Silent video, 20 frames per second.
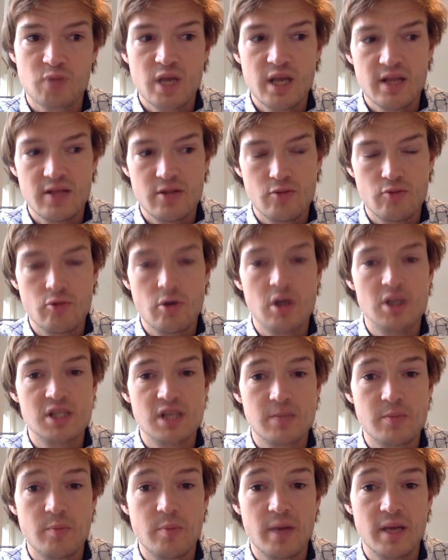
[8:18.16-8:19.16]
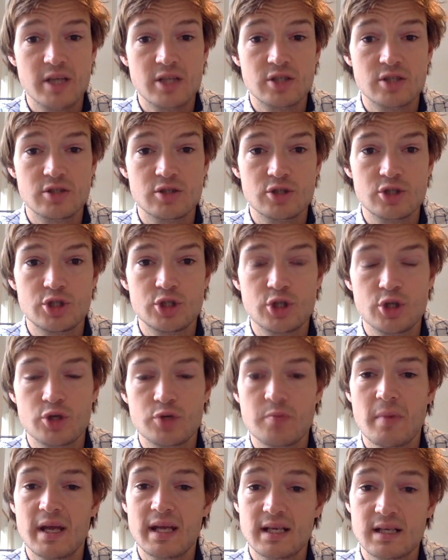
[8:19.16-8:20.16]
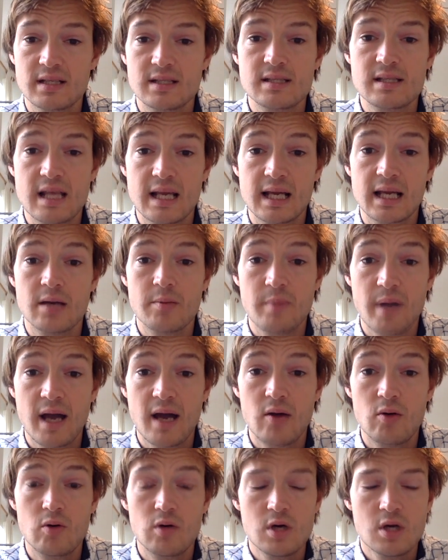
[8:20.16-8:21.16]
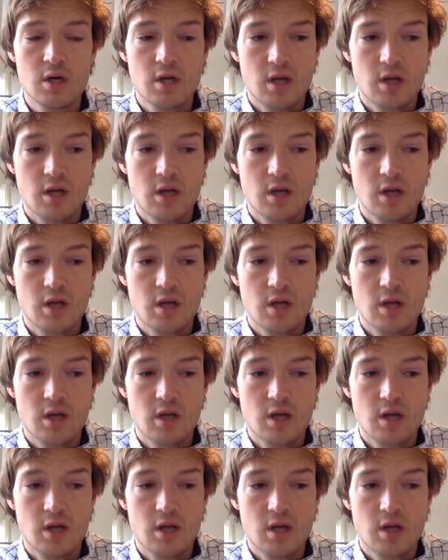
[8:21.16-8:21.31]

in the right type of patient should make us think about